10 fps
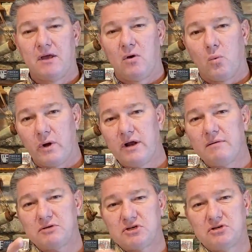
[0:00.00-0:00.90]
When
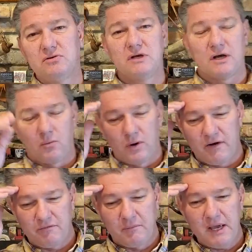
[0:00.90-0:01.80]
I'm shooting, when
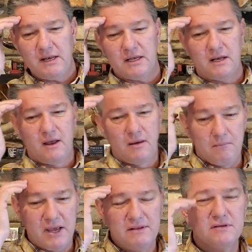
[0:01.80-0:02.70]
I've made
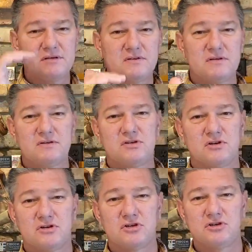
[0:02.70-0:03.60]
the decision
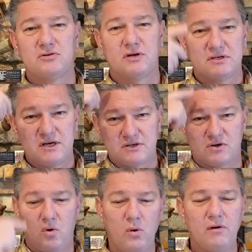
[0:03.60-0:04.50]
to shoot, it takes
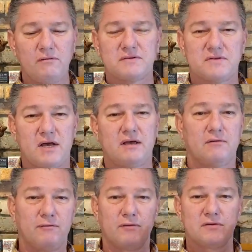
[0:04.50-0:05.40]
1/4 of a
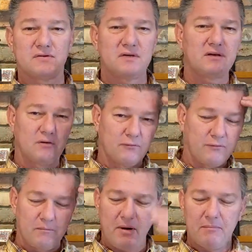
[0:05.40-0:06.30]
second for the signal
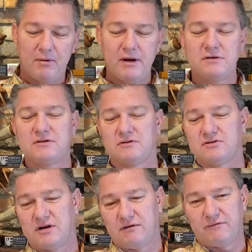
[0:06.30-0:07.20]
from my brain to the
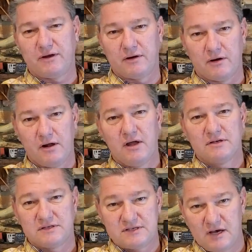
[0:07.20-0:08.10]
trigger finger
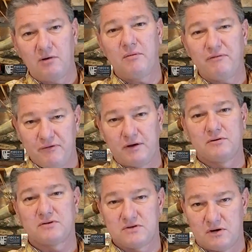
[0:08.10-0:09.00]
to tell my finger
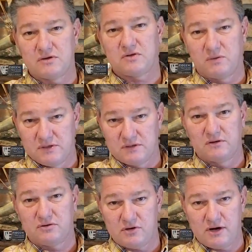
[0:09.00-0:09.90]
to start squeezing
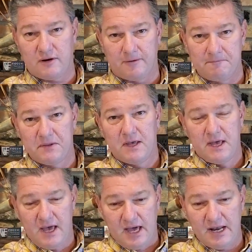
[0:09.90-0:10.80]
the trigger.
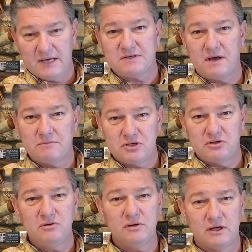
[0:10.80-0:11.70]
And as I'm
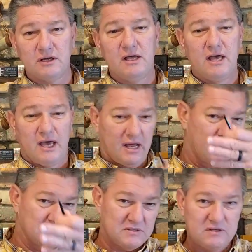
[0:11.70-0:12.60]
shooting and
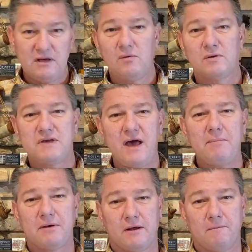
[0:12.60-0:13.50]
I'm seeing what's
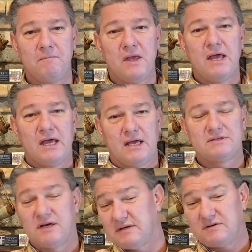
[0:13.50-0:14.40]
happening,
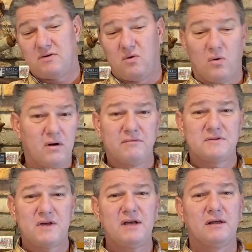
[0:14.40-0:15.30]
it takes 1/4 of a
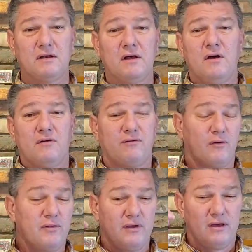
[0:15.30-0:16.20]
second
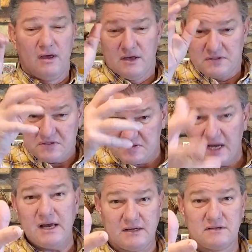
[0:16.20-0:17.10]
for the
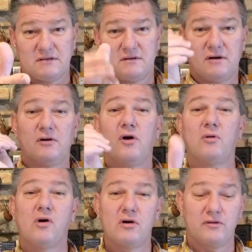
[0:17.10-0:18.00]
sight.
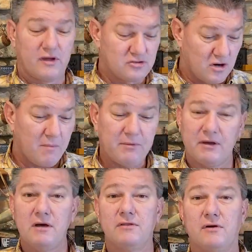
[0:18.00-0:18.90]
They drop the
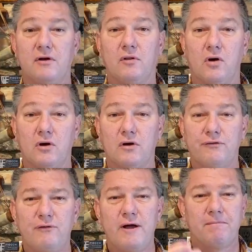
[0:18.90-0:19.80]
gun, they're no longer a
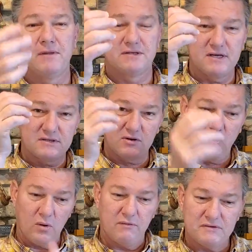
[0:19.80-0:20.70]
threat. It takes
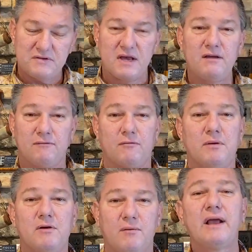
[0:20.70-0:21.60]
1/4 of a second for
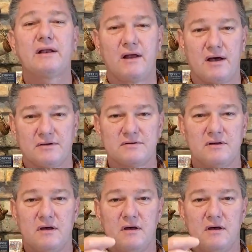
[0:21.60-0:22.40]
me to recognize.